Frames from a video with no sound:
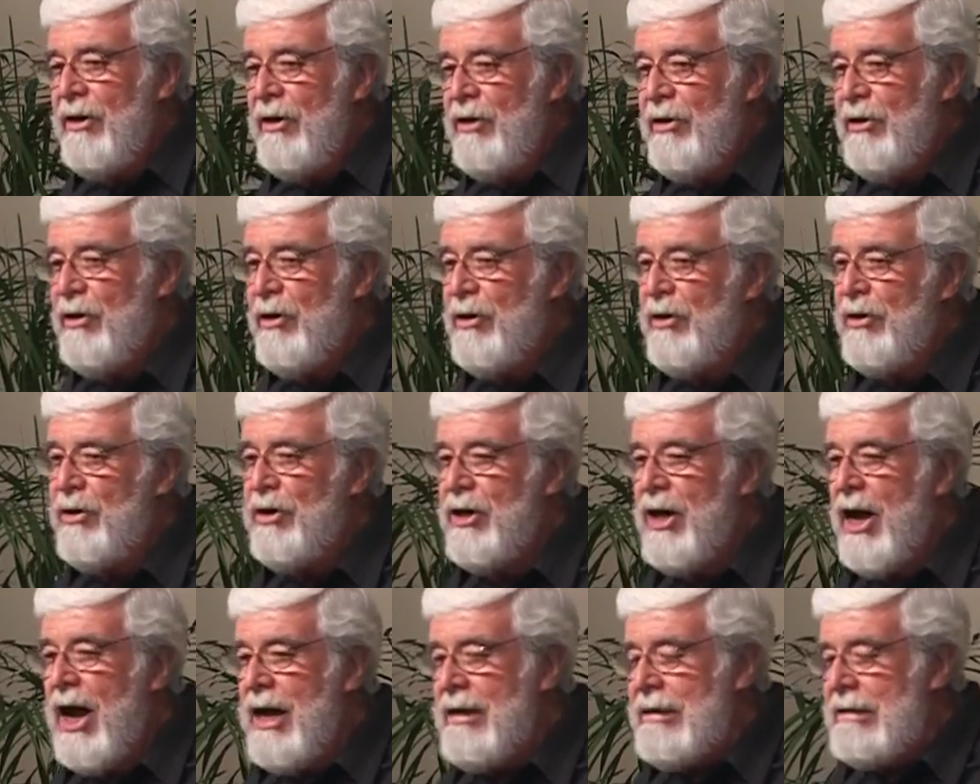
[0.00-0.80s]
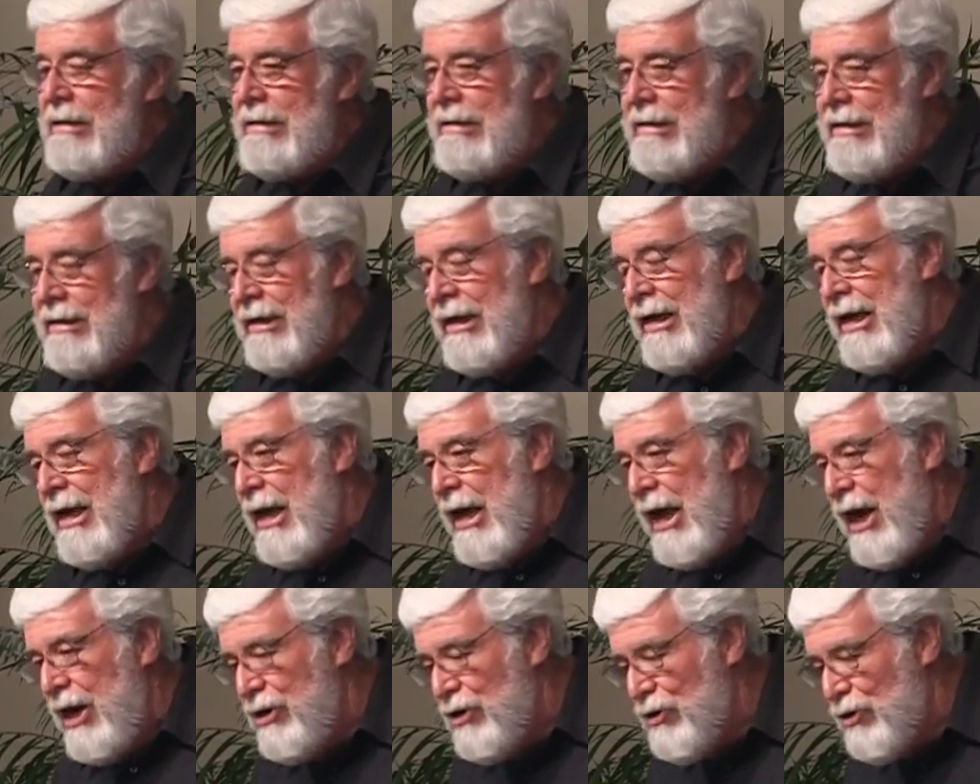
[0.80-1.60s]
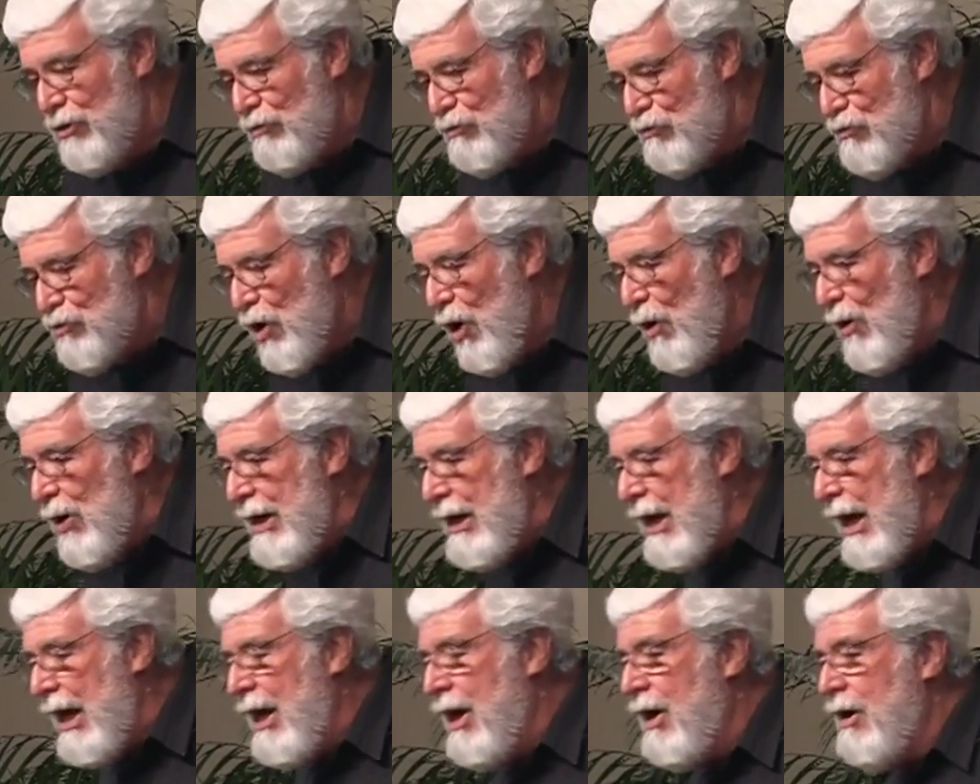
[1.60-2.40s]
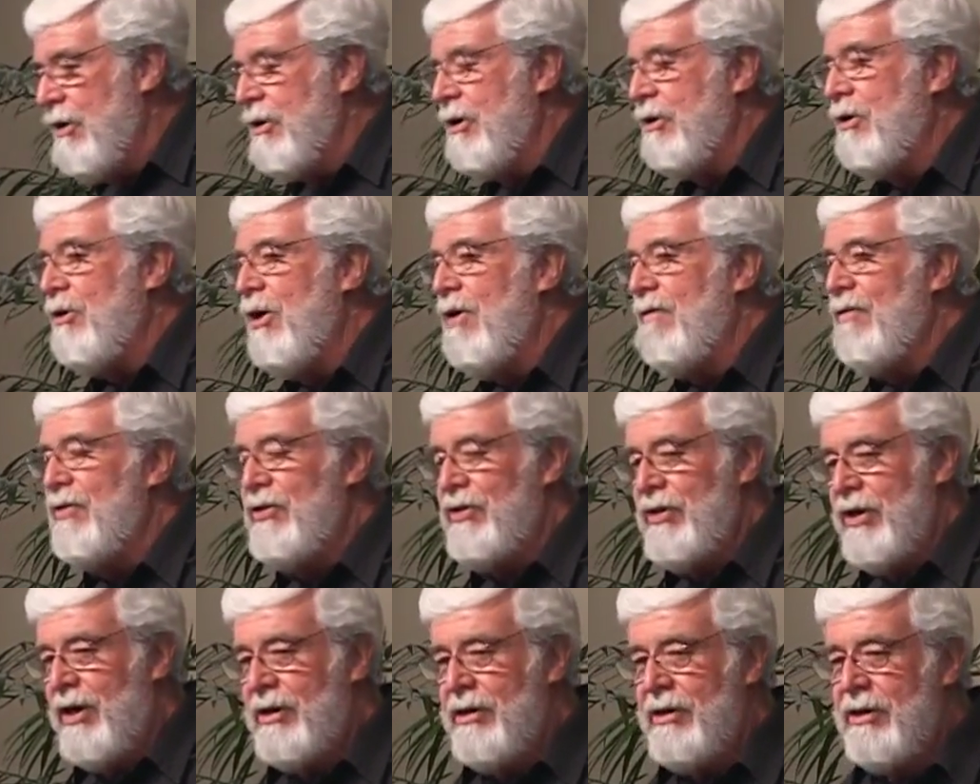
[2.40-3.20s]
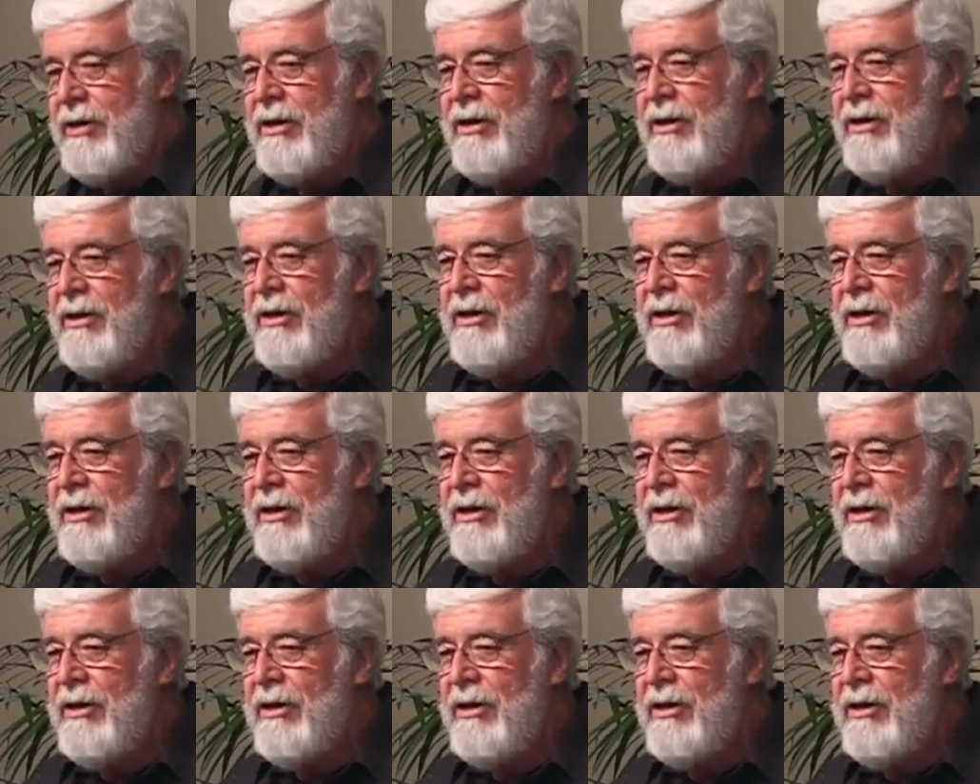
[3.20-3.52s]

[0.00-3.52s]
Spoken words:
your yacht and you're rowing out and all of a sudden